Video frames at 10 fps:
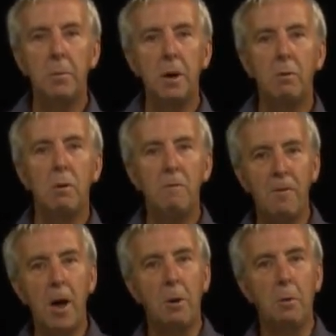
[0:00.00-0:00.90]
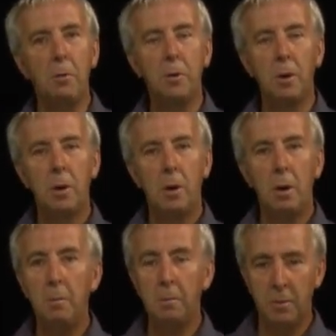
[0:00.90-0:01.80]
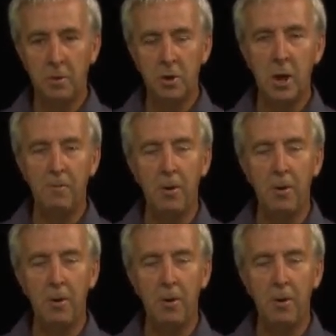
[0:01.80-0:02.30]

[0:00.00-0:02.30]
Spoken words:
be if we failed on the